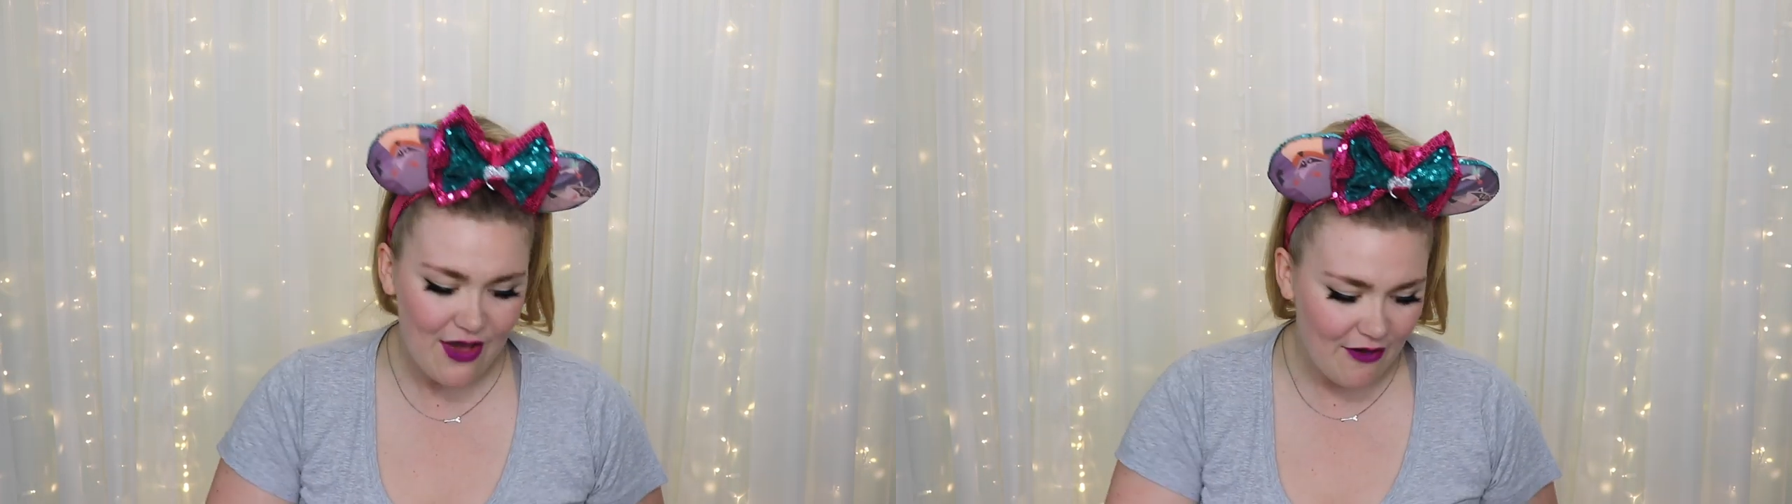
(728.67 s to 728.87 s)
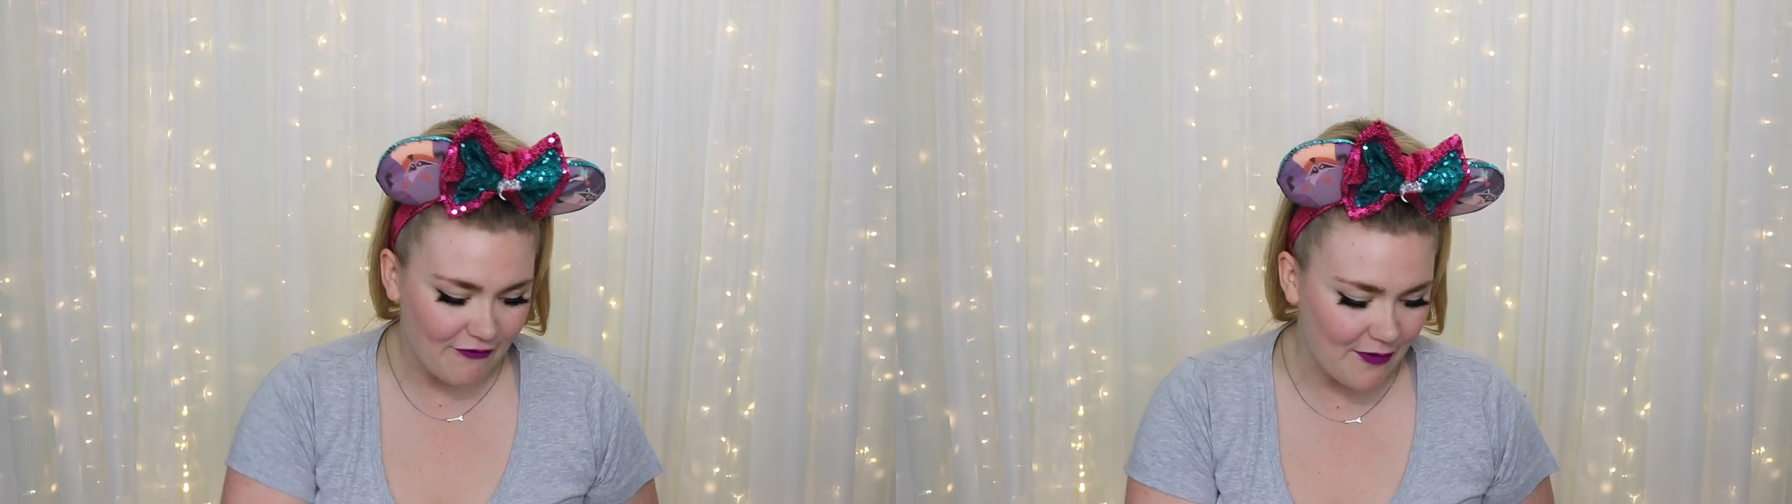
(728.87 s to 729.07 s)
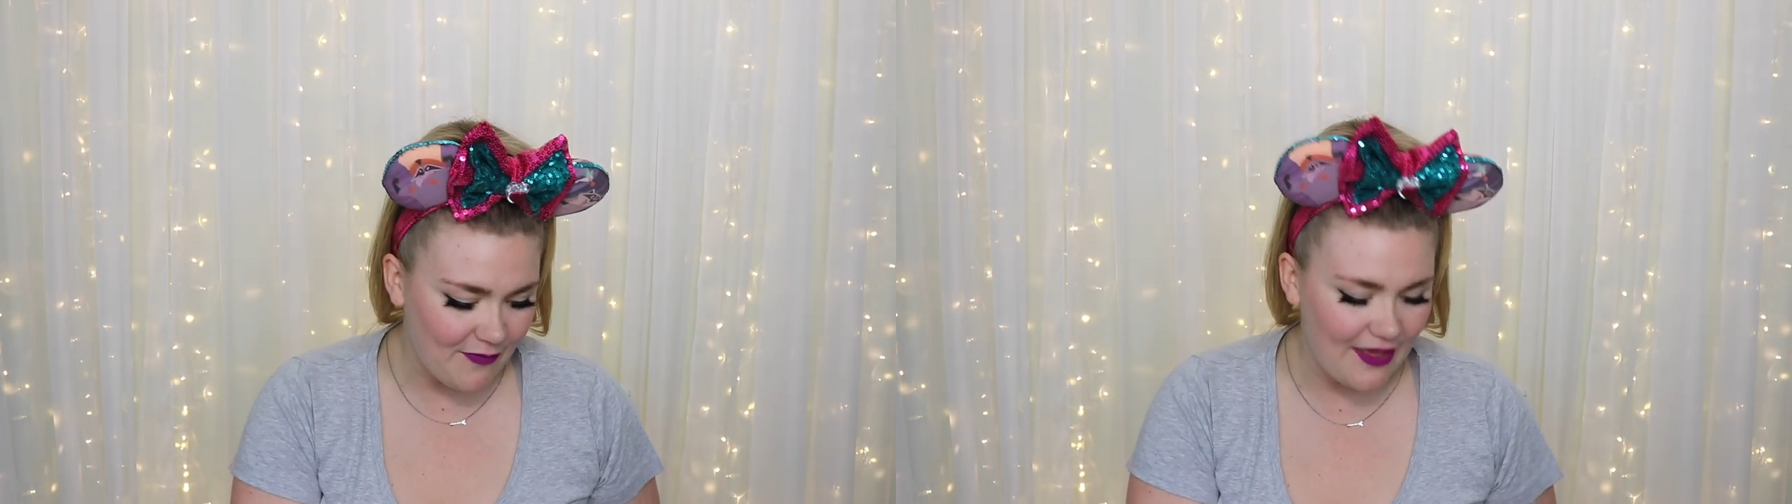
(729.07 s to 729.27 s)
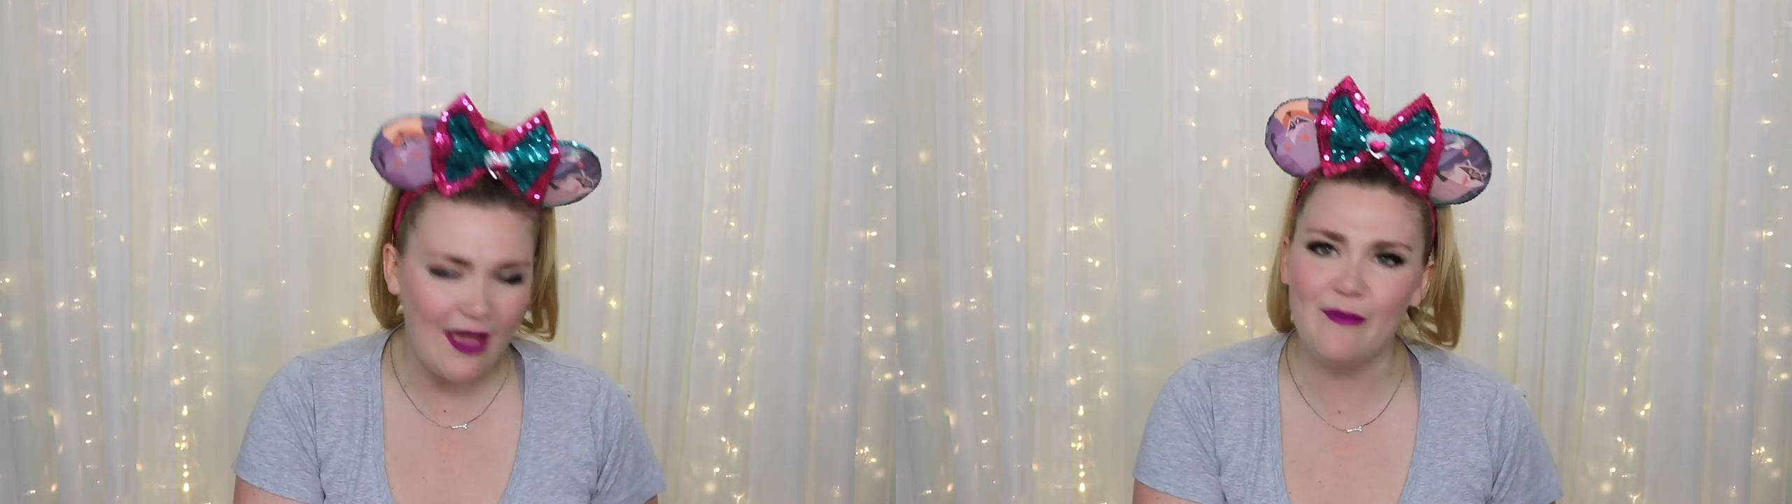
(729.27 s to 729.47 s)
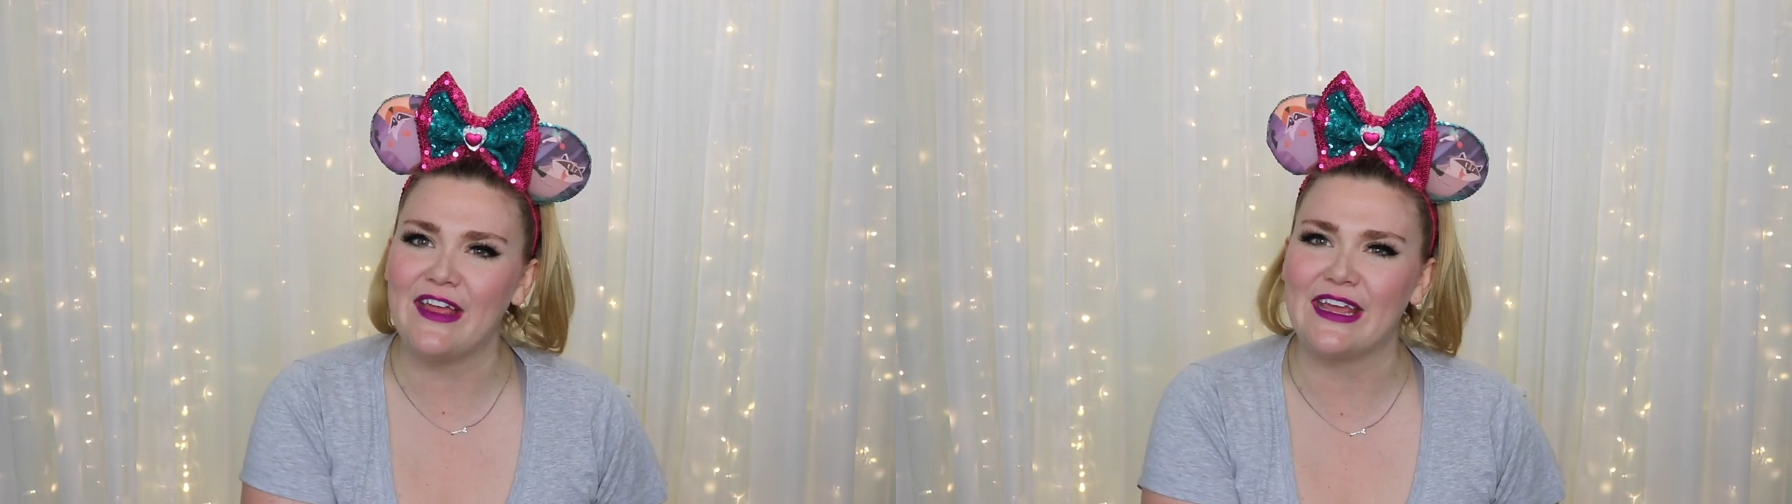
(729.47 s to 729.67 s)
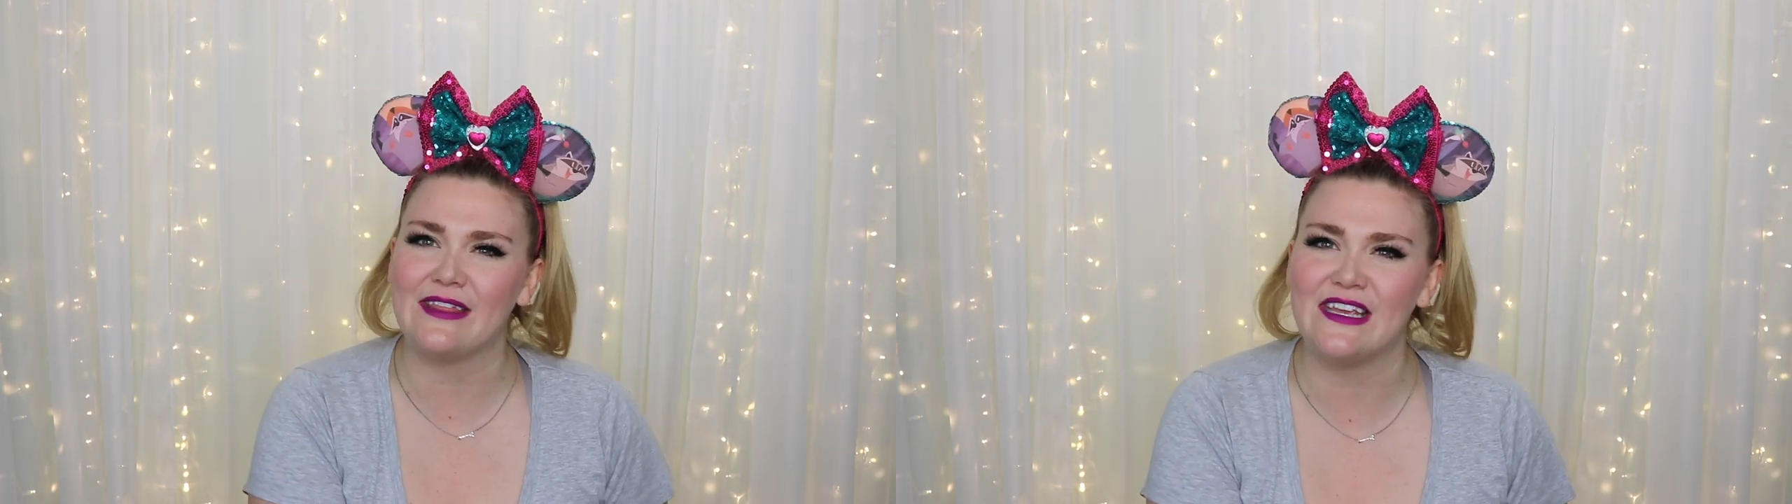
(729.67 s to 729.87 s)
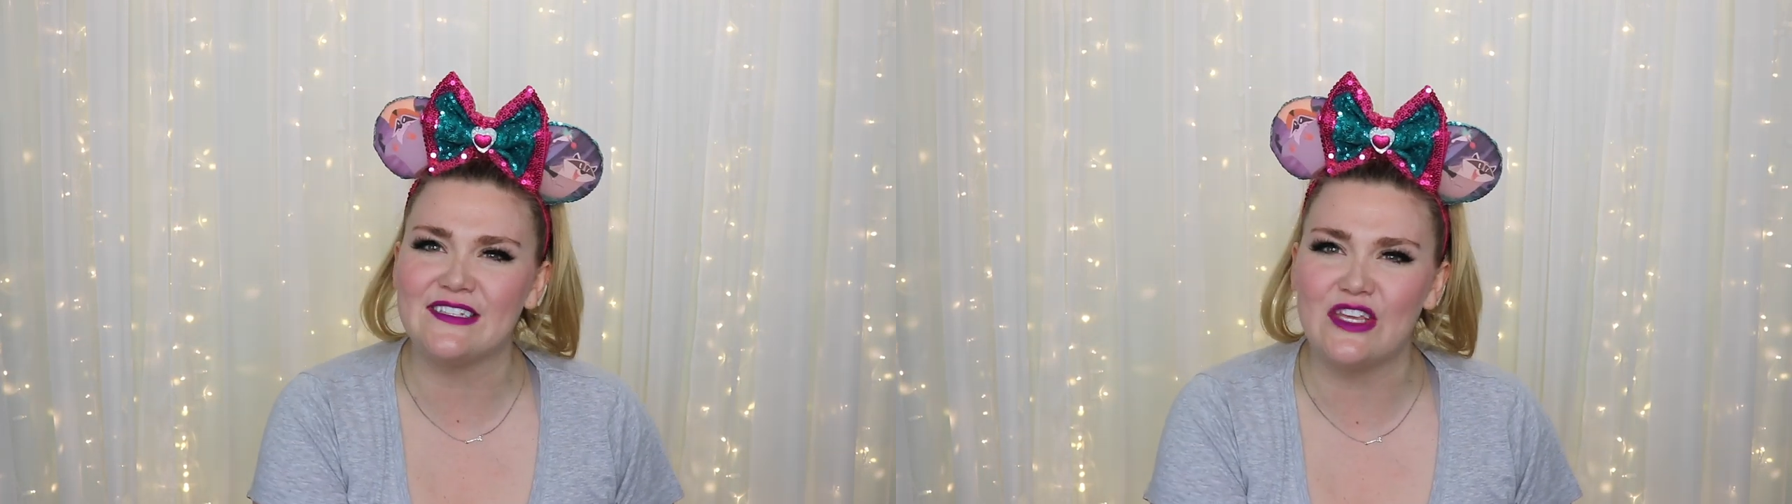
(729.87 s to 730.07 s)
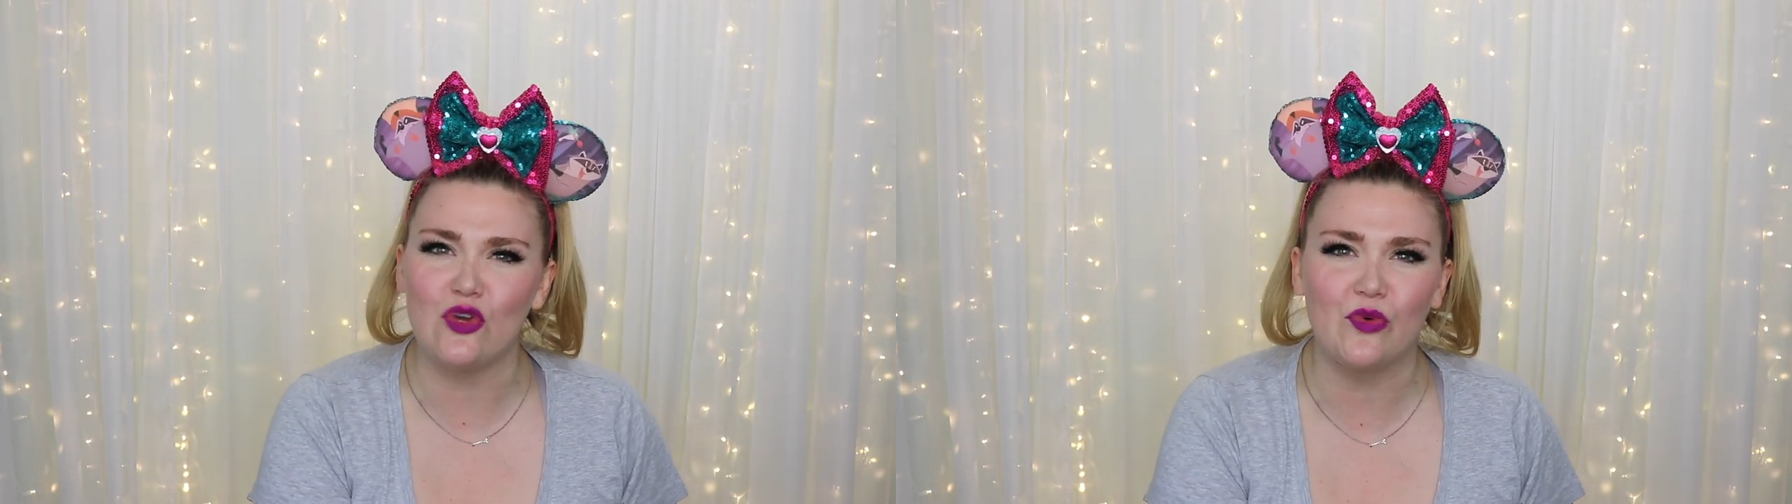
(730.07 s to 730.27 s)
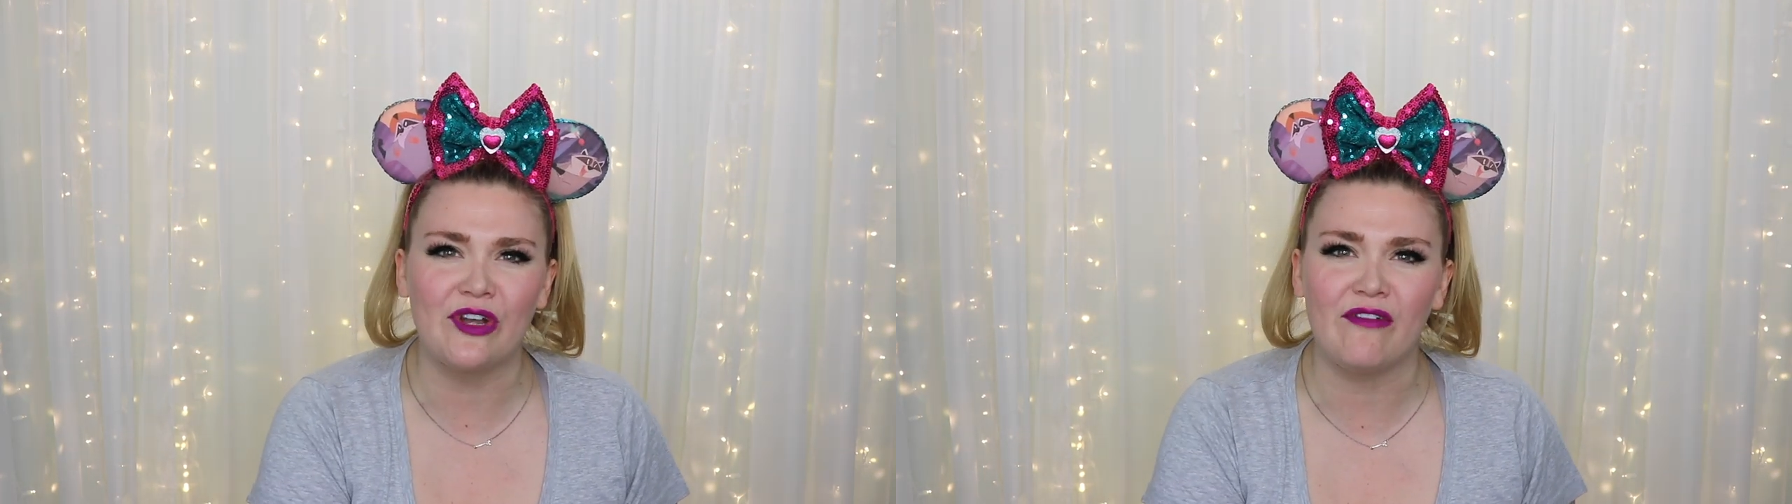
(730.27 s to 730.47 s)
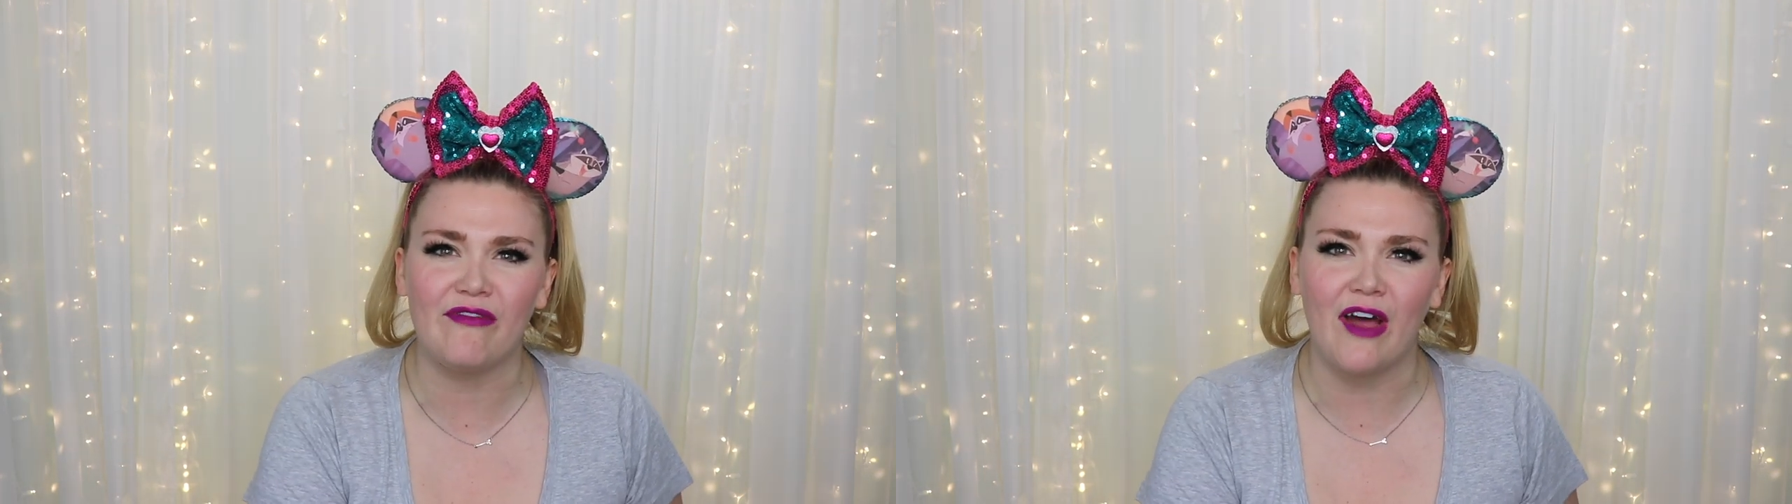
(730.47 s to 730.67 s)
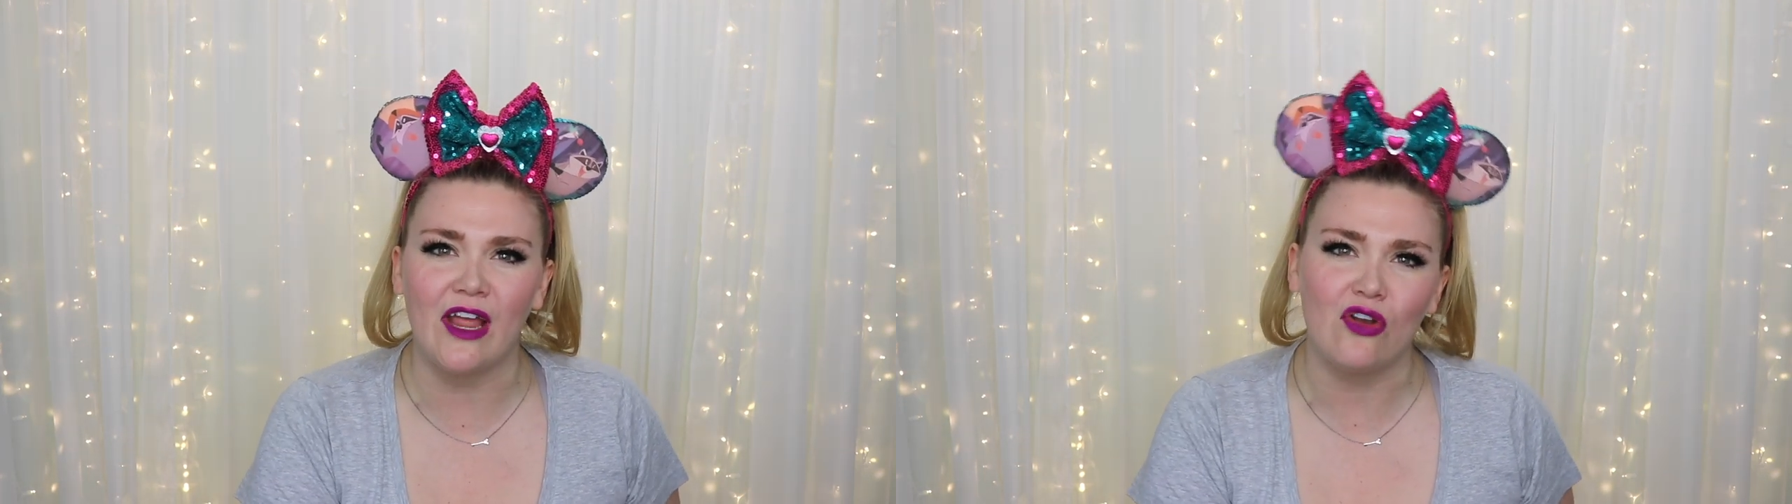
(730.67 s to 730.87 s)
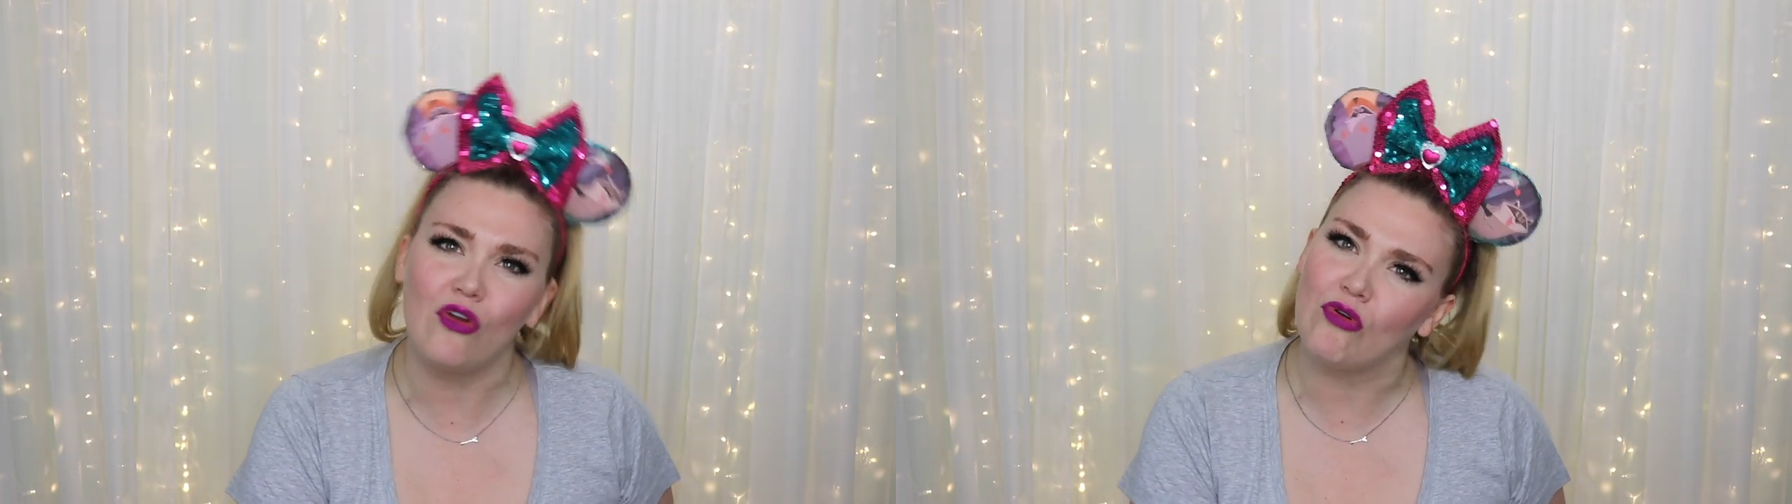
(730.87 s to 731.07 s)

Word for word: from them, like things that you wouldn't find